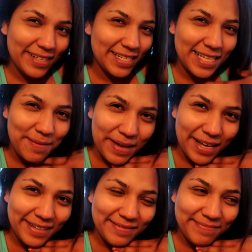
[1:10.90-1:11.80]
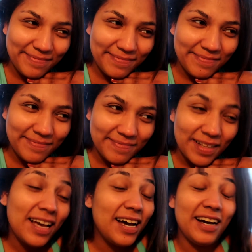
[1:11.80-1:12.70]
is that bad?
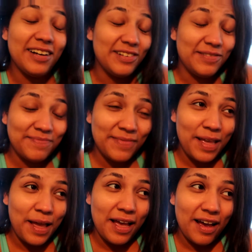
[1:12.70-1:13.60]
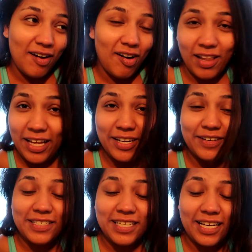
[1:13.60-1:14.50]
I don't know. All I
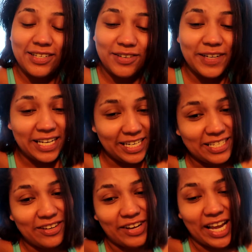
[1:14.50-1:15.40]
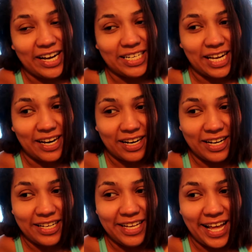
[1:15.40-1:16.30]
know is I told him he needs to go get his hair
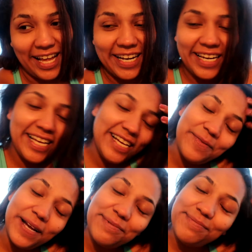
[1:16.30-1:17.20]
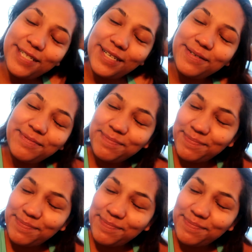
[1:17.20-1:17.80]
cut and he went, so.